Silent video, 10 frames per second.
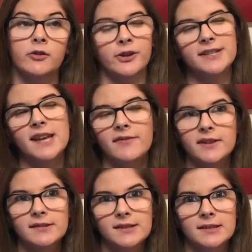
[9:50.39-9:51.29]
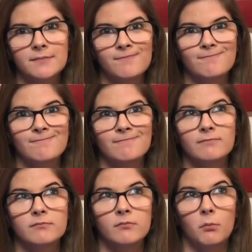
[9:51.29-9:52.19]
Chris Evans,
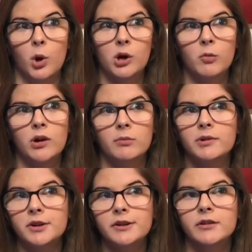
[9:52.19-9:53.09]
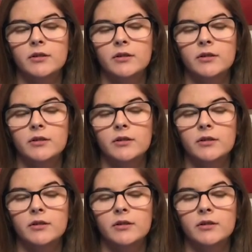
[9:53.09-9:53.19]
Mark Wahlberg,